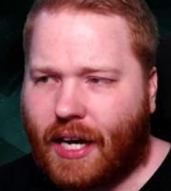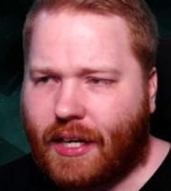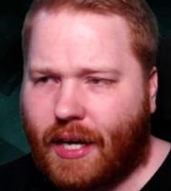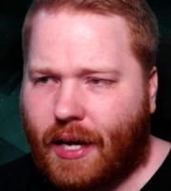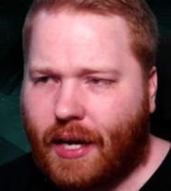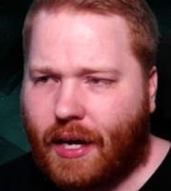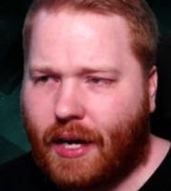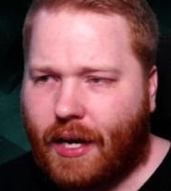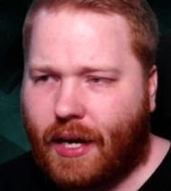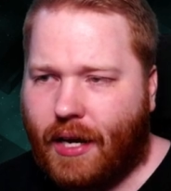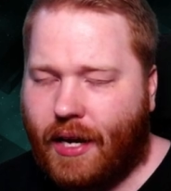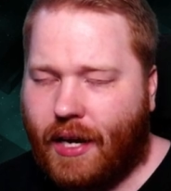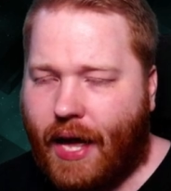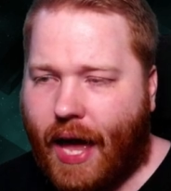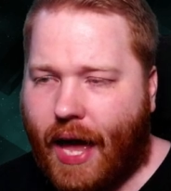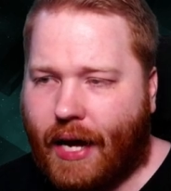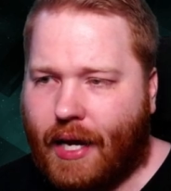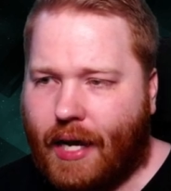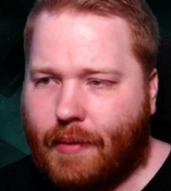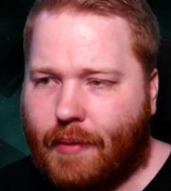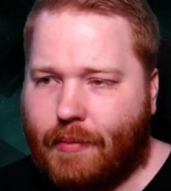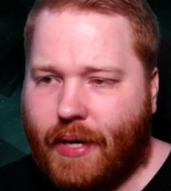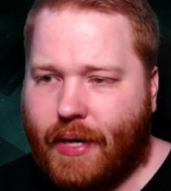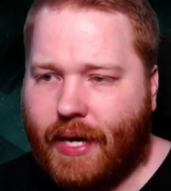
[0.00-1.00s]
Ak uh,
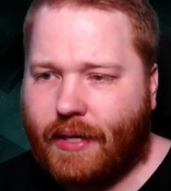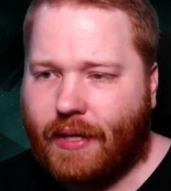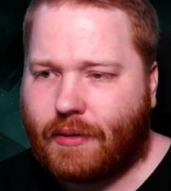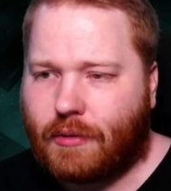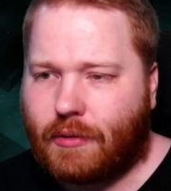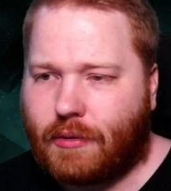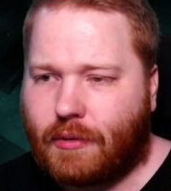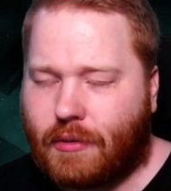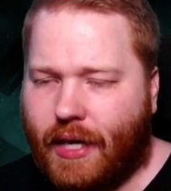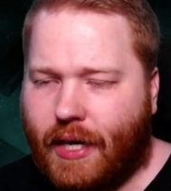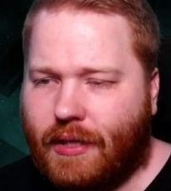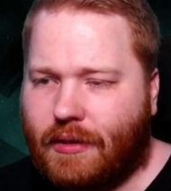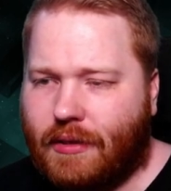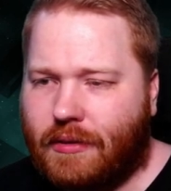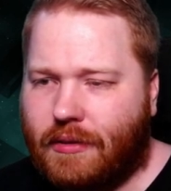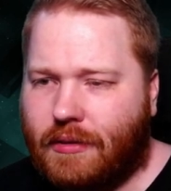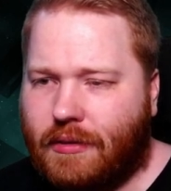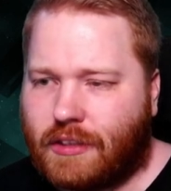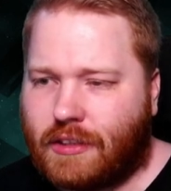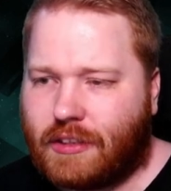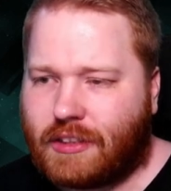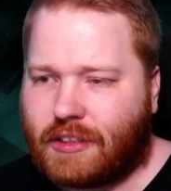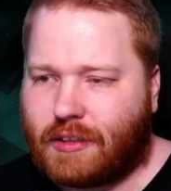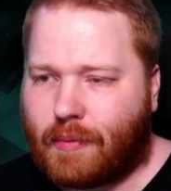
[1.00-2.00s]
Ackerman, right?
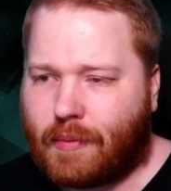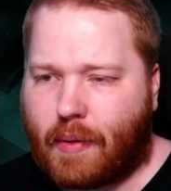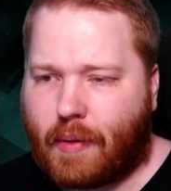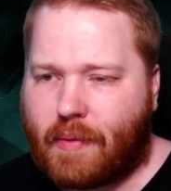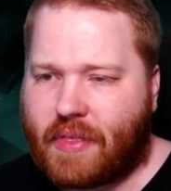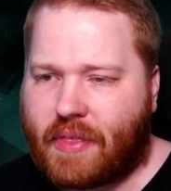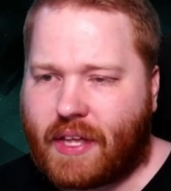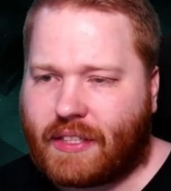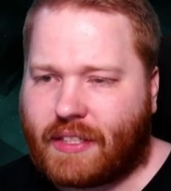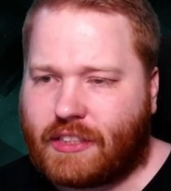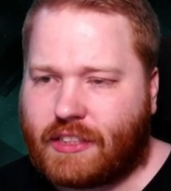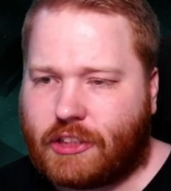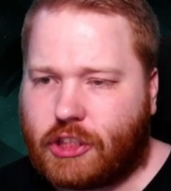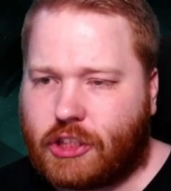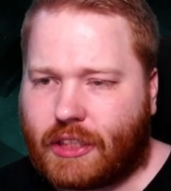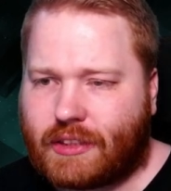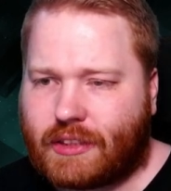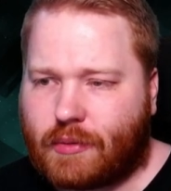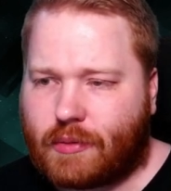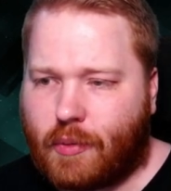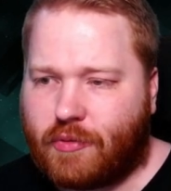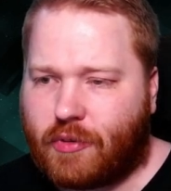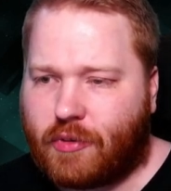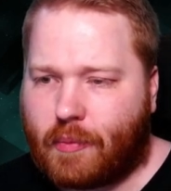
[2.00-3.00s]
So maybe that's just
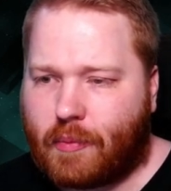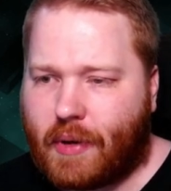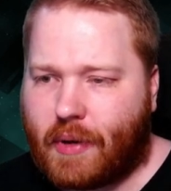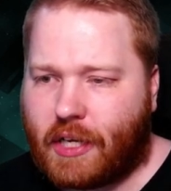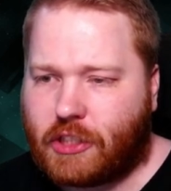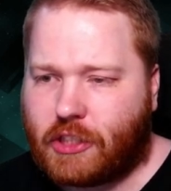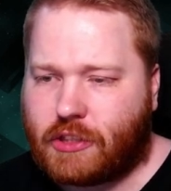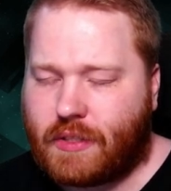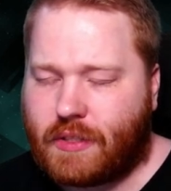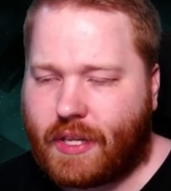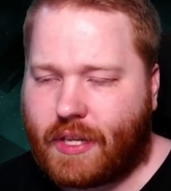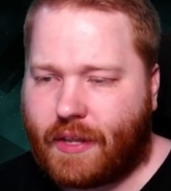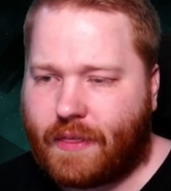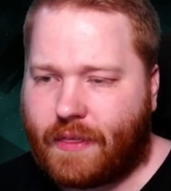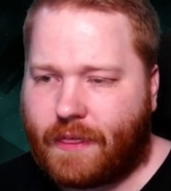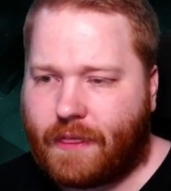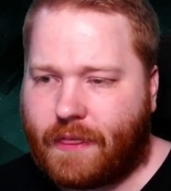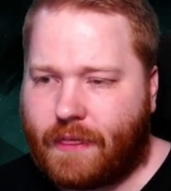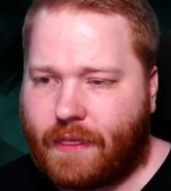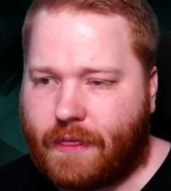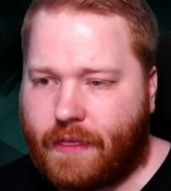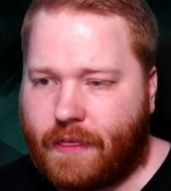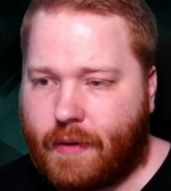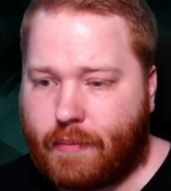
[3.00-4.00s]
some information that
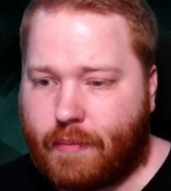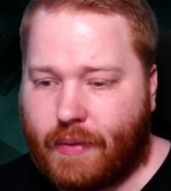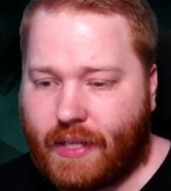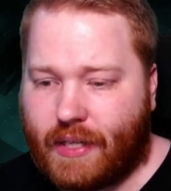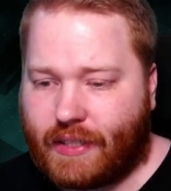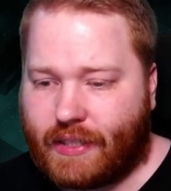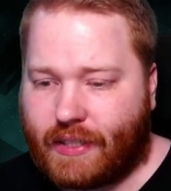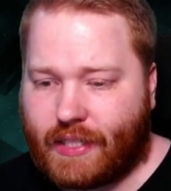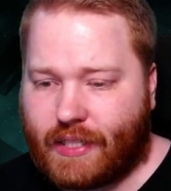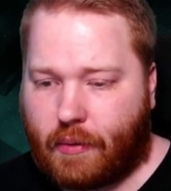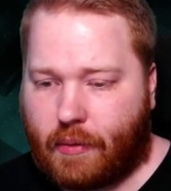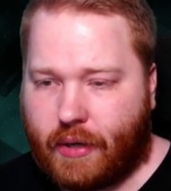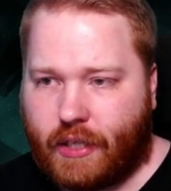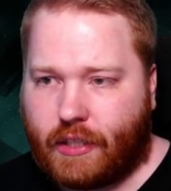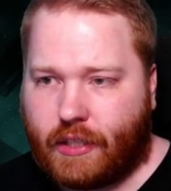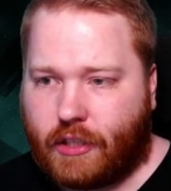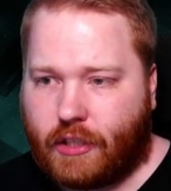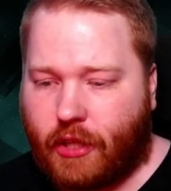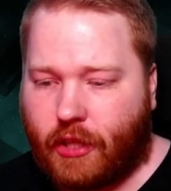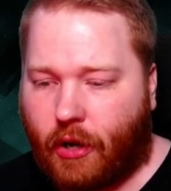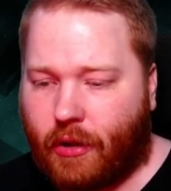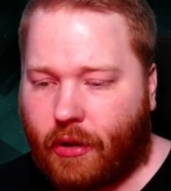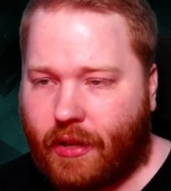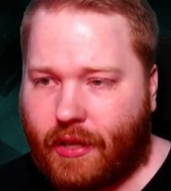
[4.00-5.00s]
the military
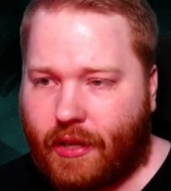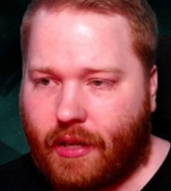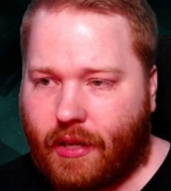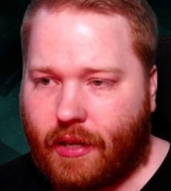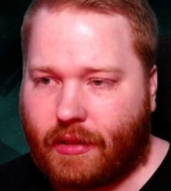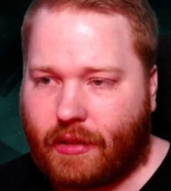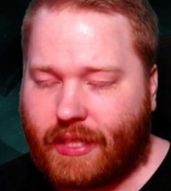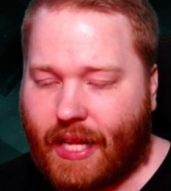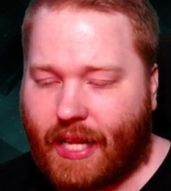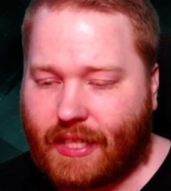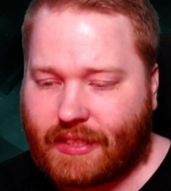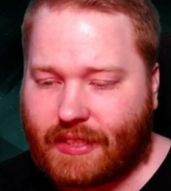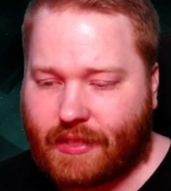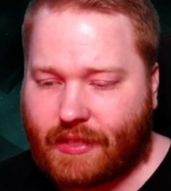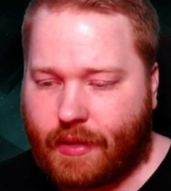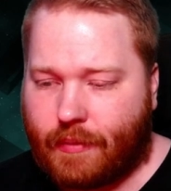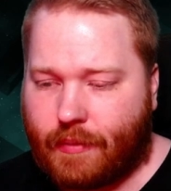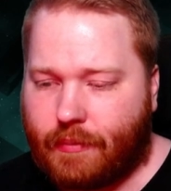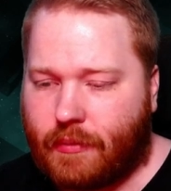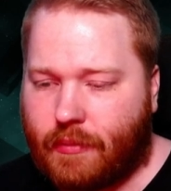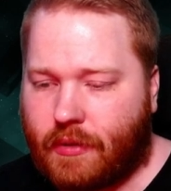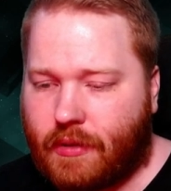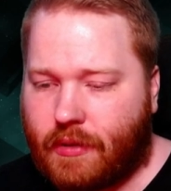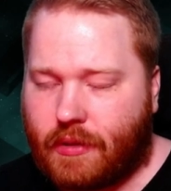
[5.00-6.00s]
uh, tells
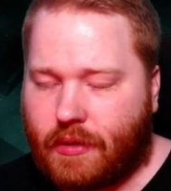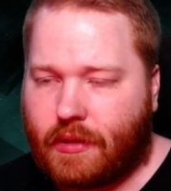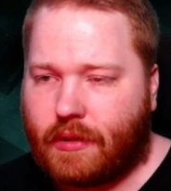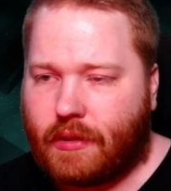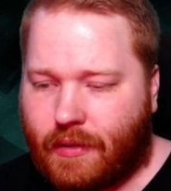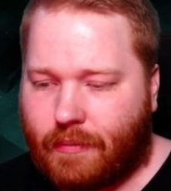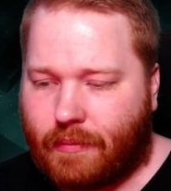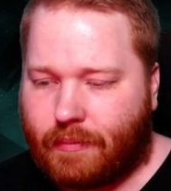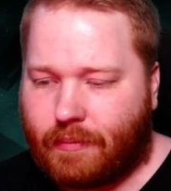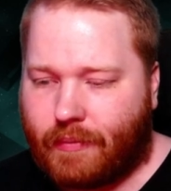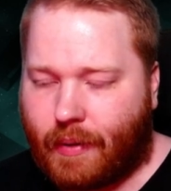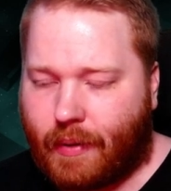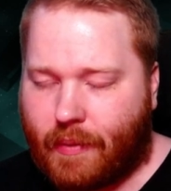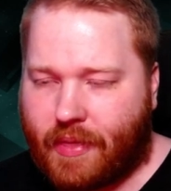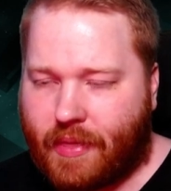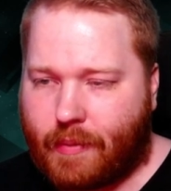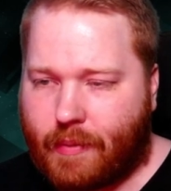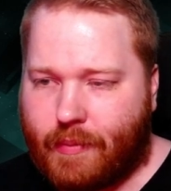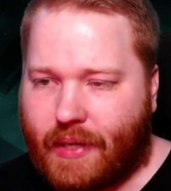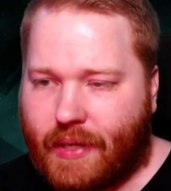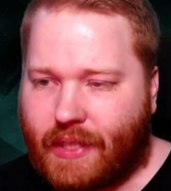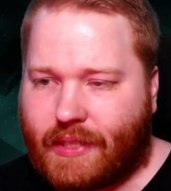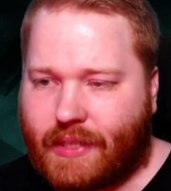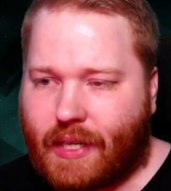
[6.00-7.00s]
them. Maybe the
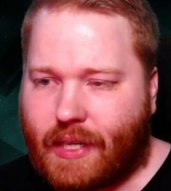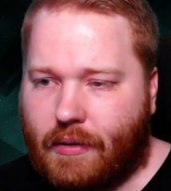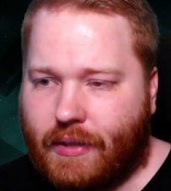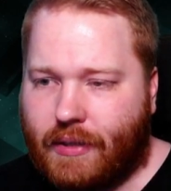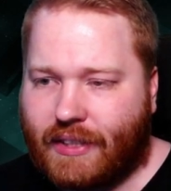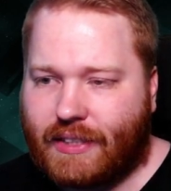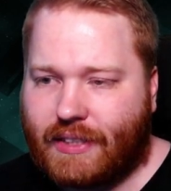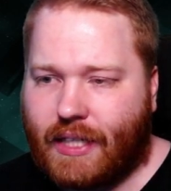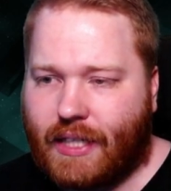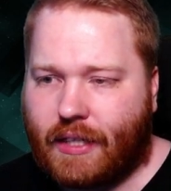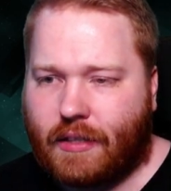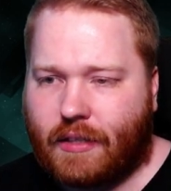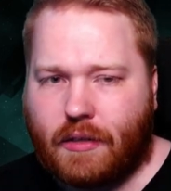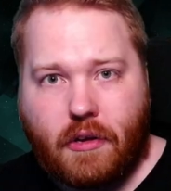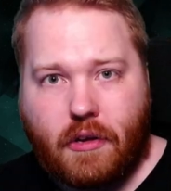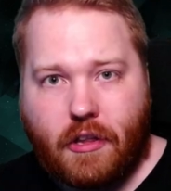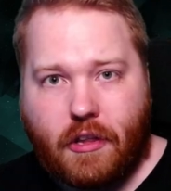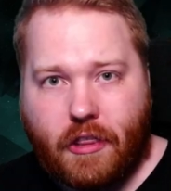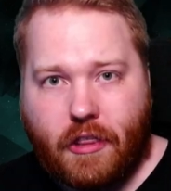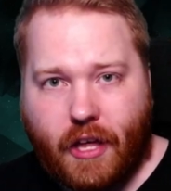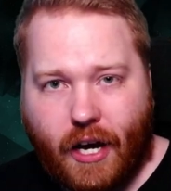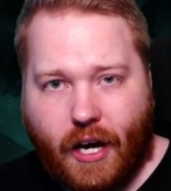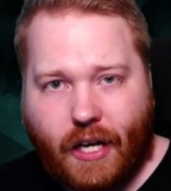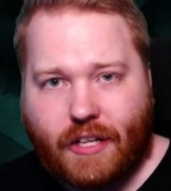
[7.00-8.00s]
military is like,
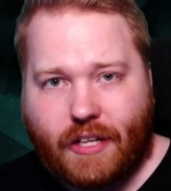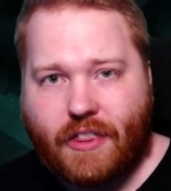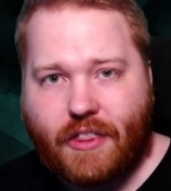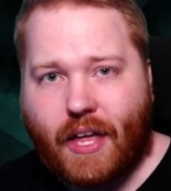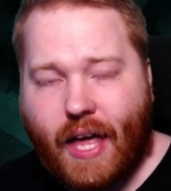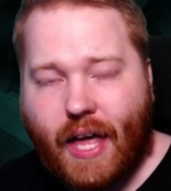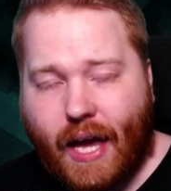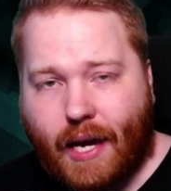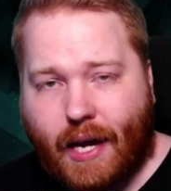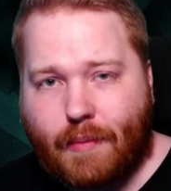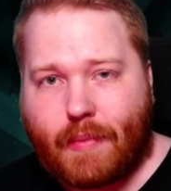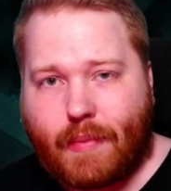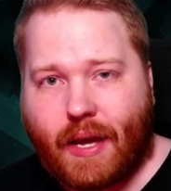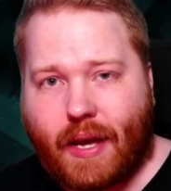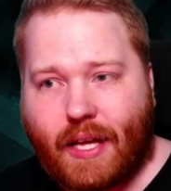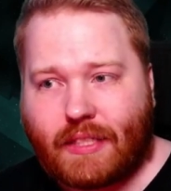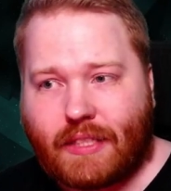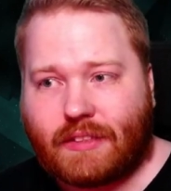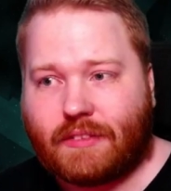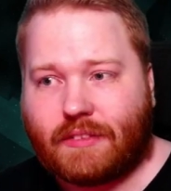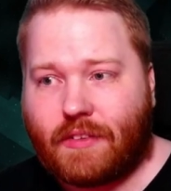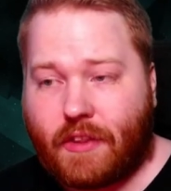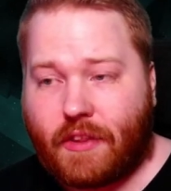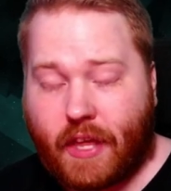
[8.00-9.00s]
there are the
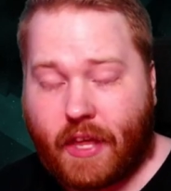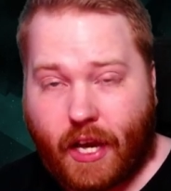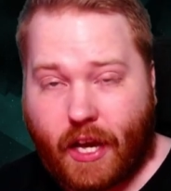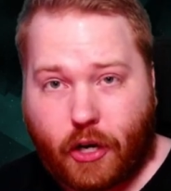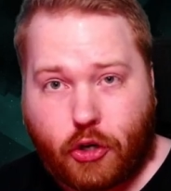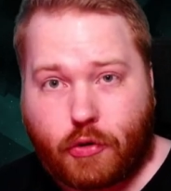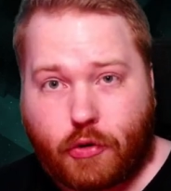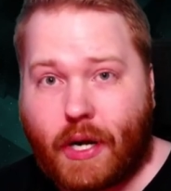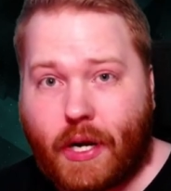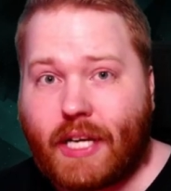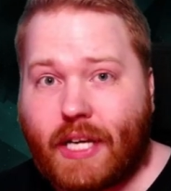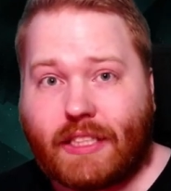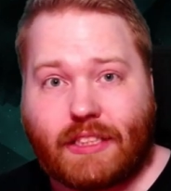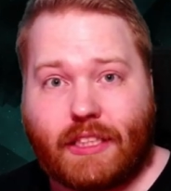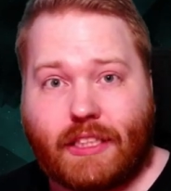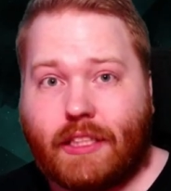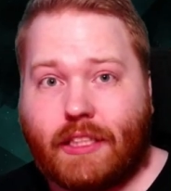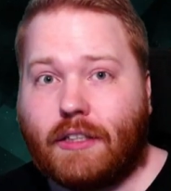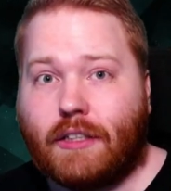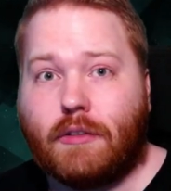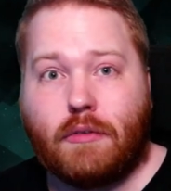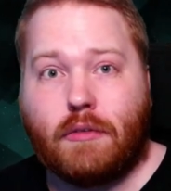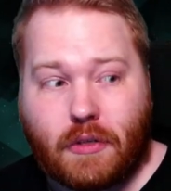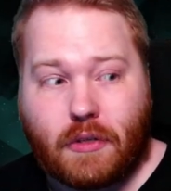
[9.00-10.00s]
Ackermans, they are
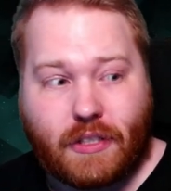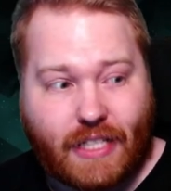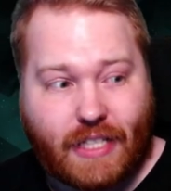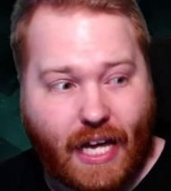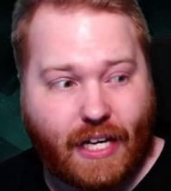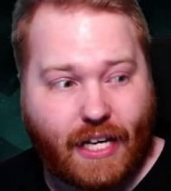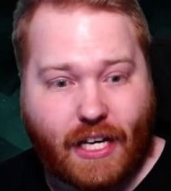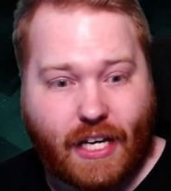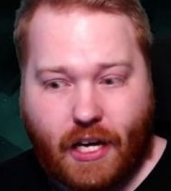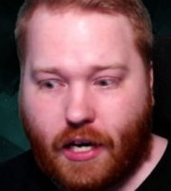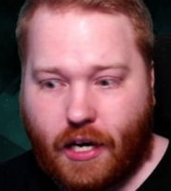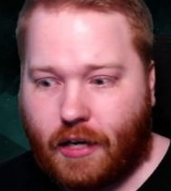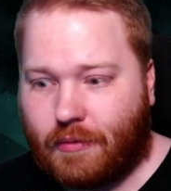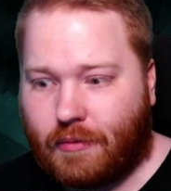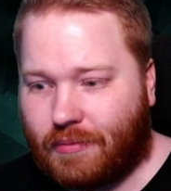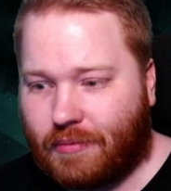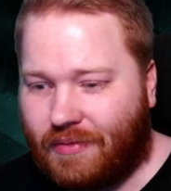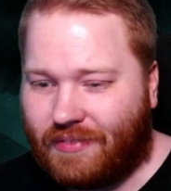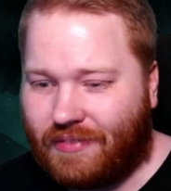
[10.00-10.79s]
crazy, take care.